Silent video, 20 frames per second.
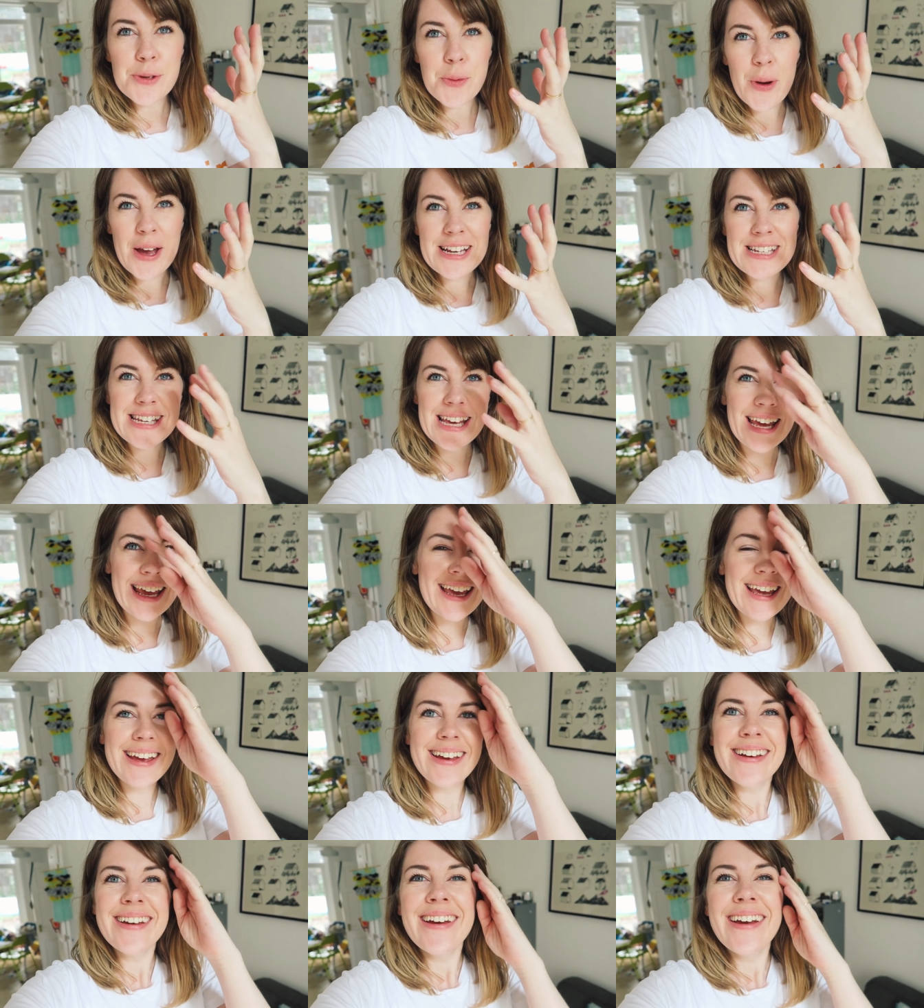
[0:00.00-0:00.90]

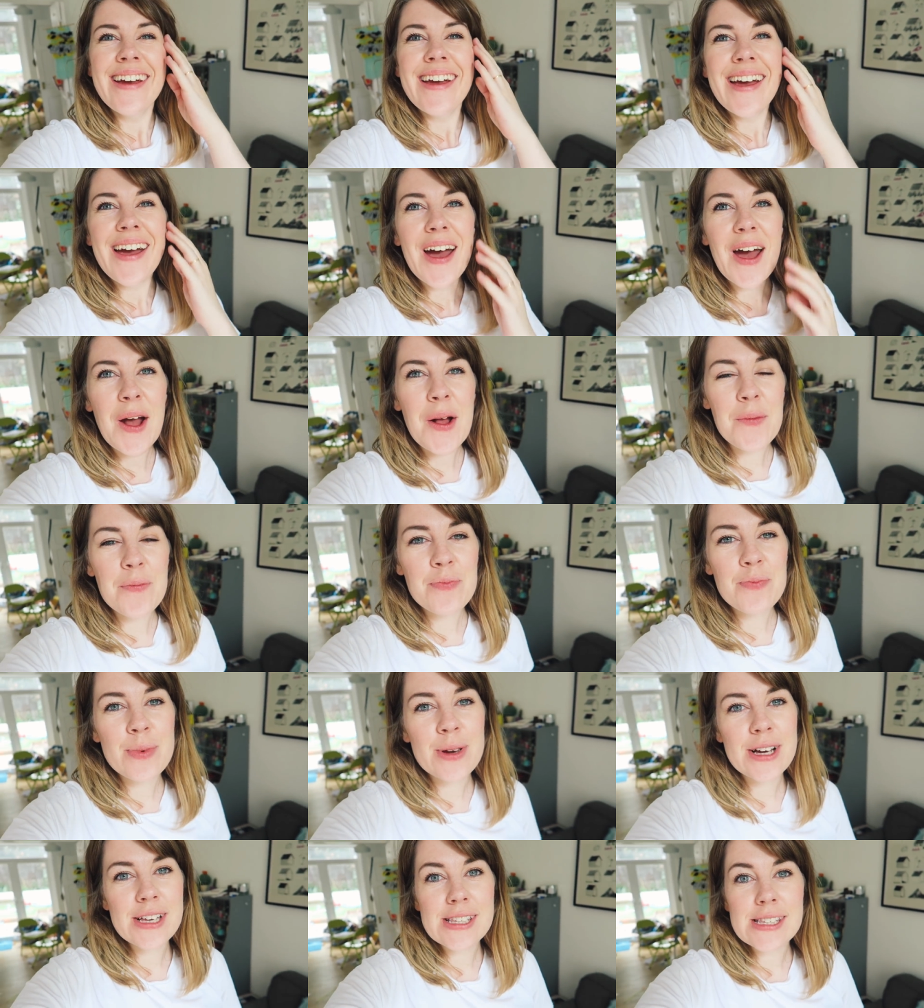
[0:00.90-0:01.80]
sweaty
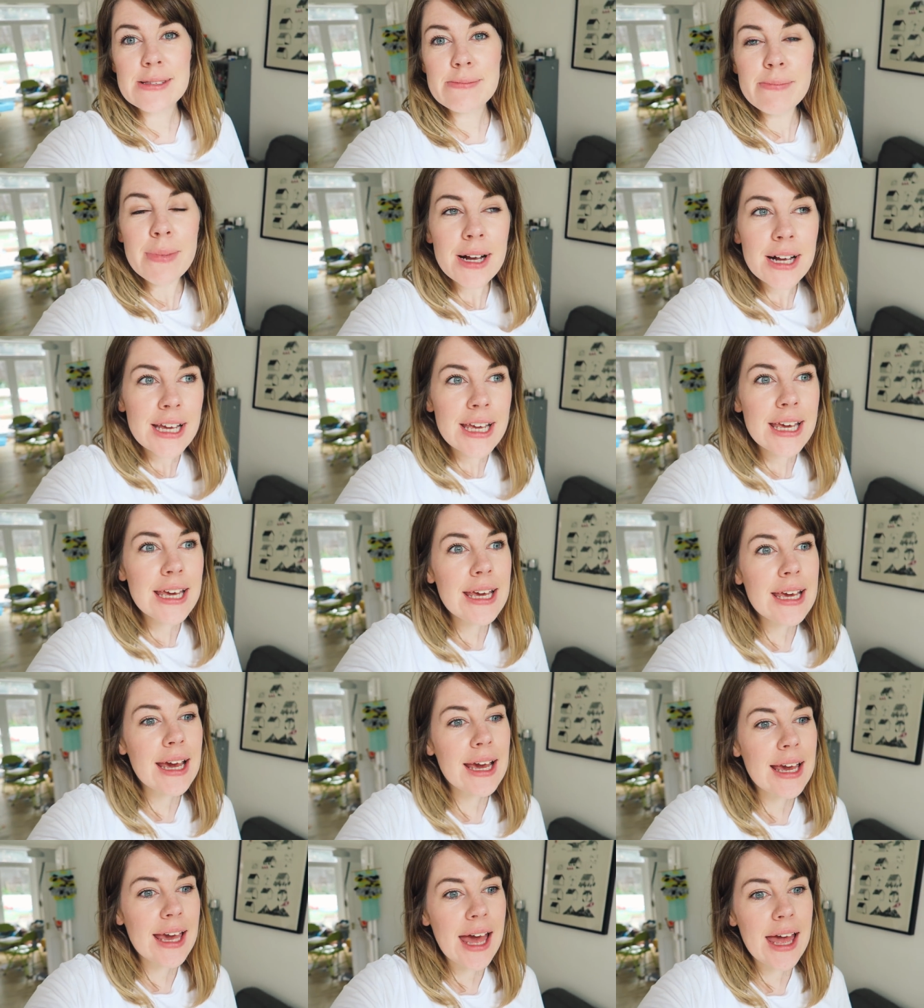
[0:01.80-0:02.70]
um, because it's
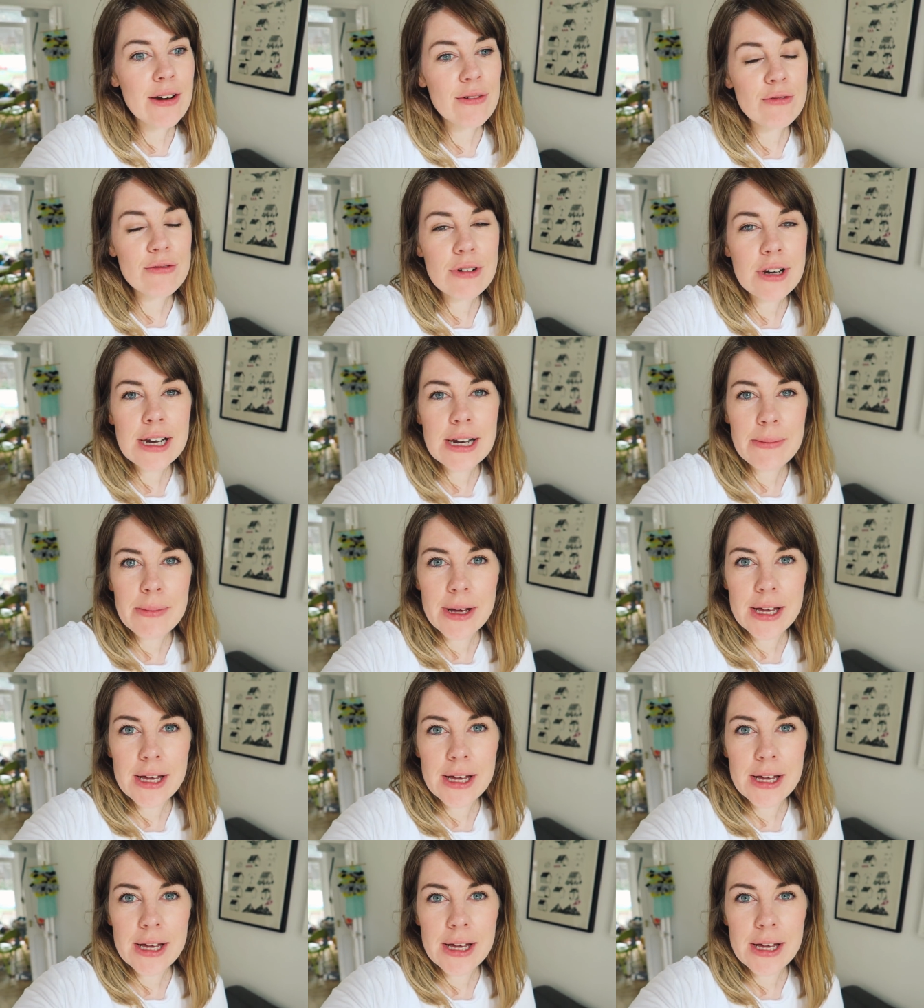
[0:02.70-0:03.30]
muggy, again, really